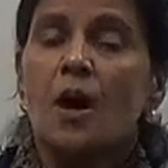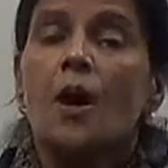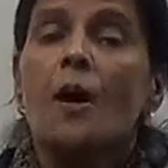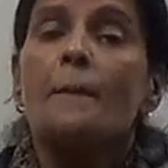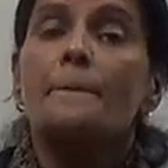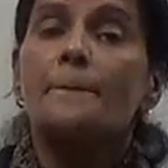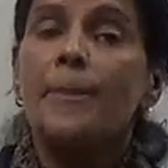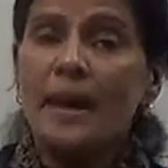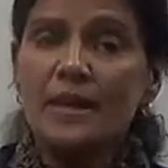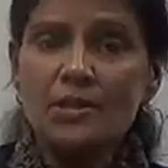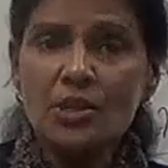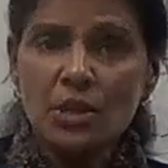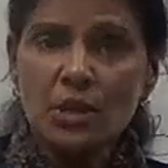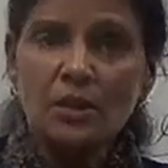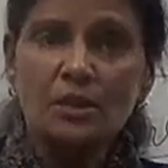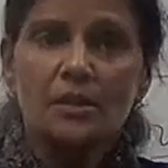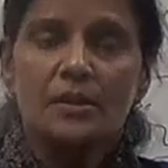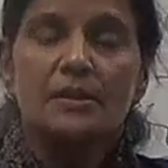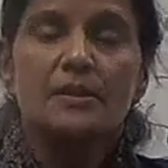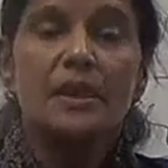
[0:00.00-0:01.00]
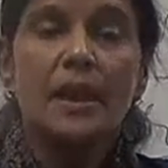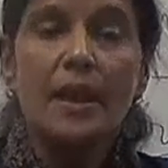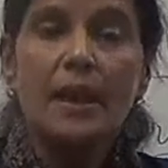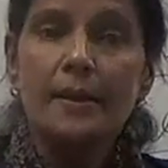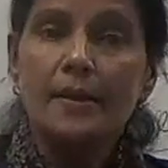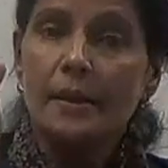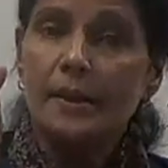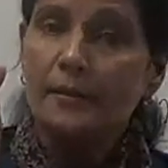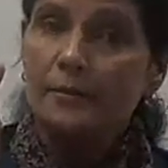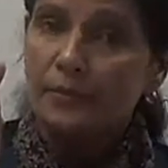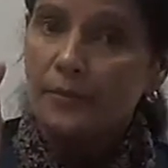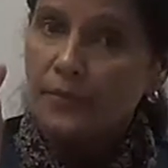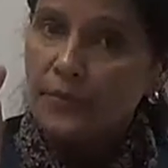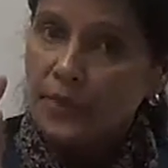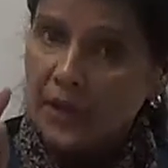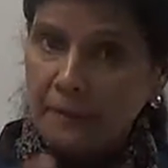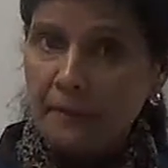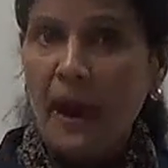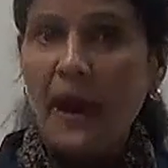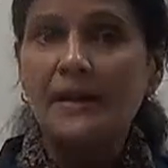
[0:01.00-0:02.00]
Better they
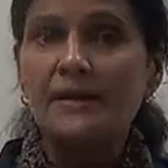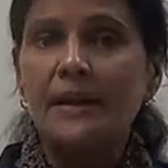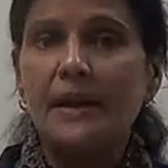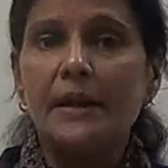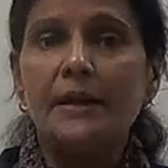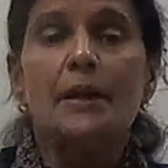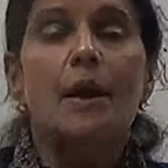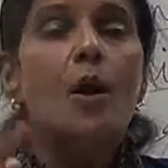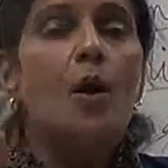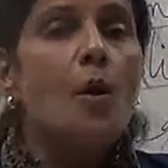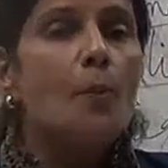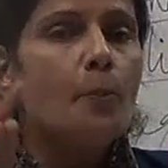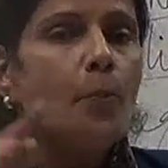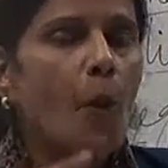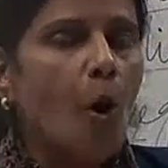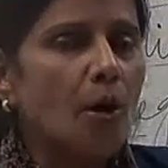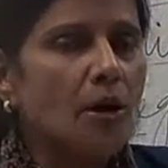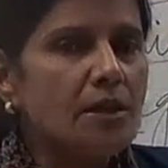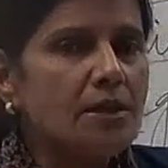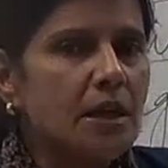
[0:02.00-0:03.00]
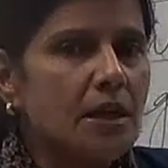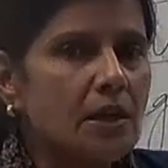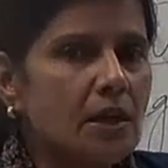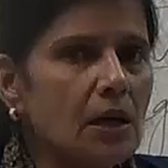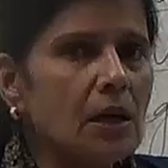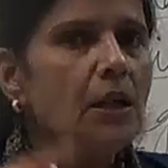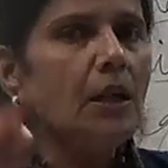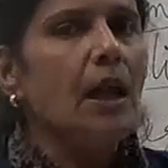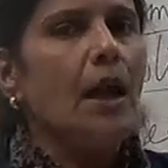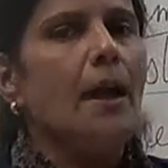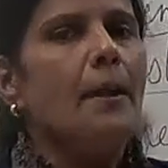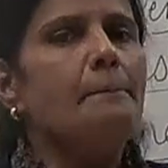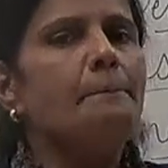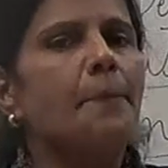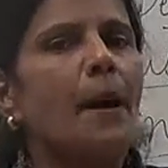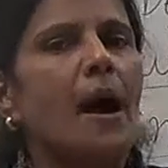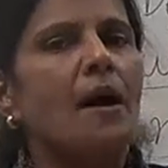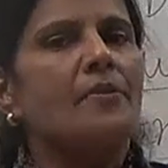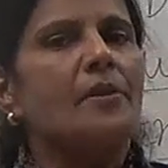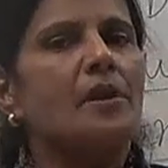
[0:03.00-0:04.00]
demanded political
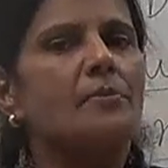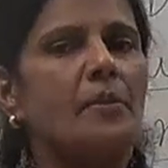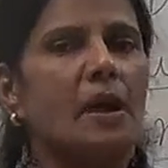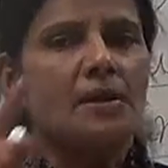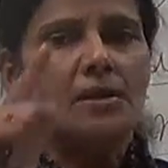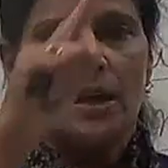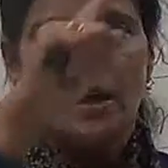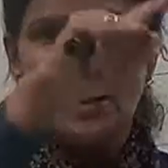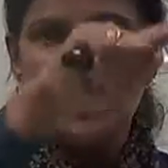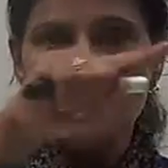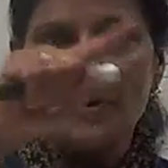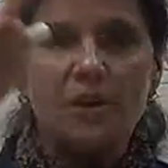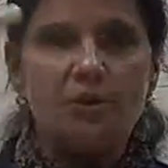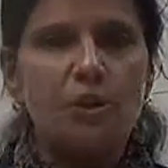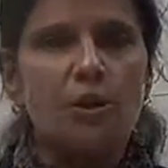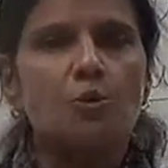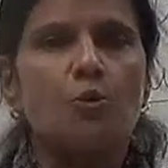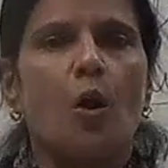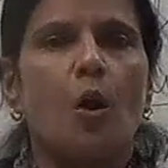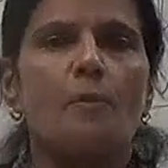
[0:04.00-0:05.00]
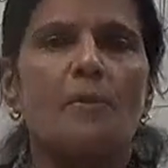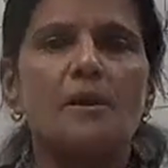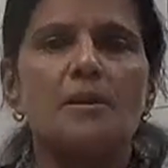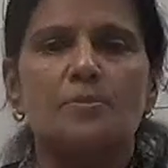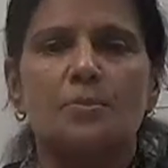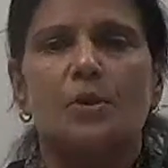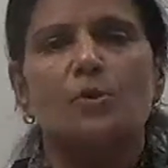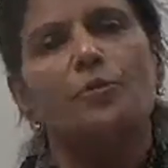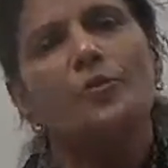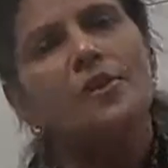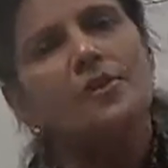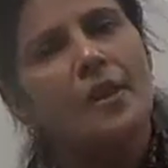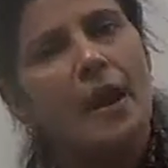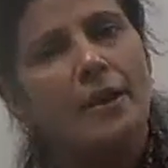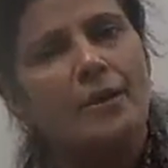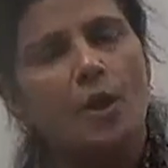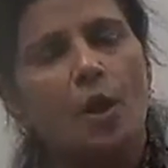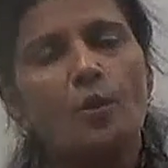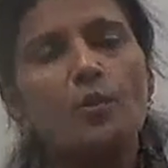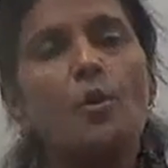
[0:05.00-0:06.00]
empowerment, inverted commas, you will
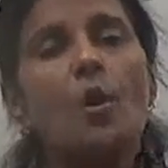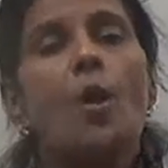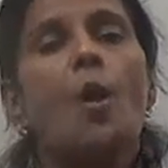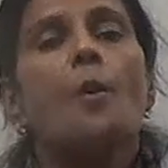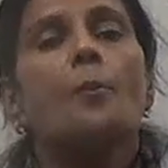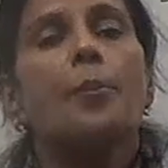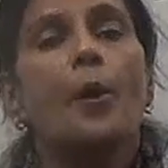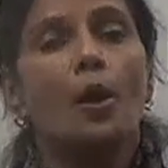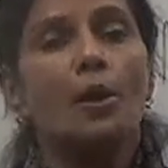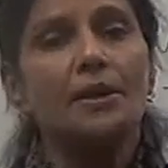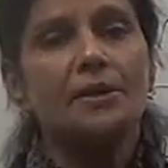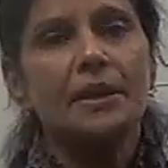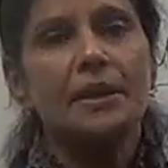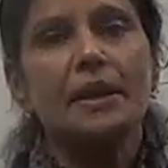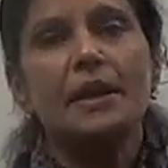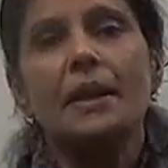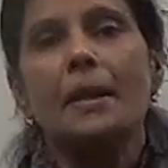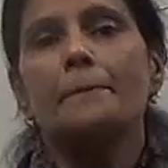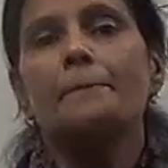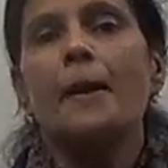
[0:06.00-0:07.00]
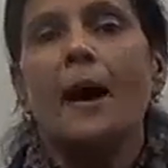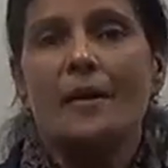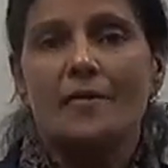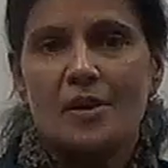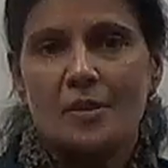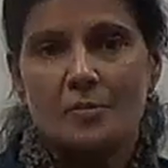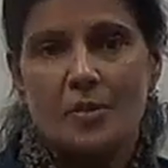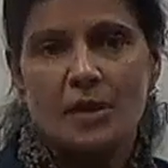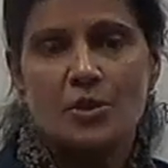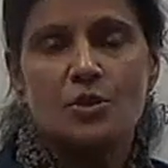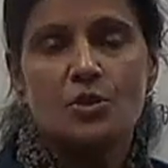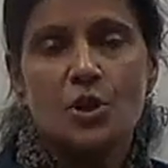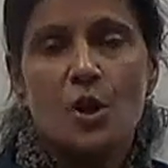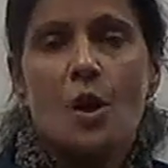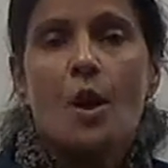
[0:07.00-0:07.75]
write on political empowerment.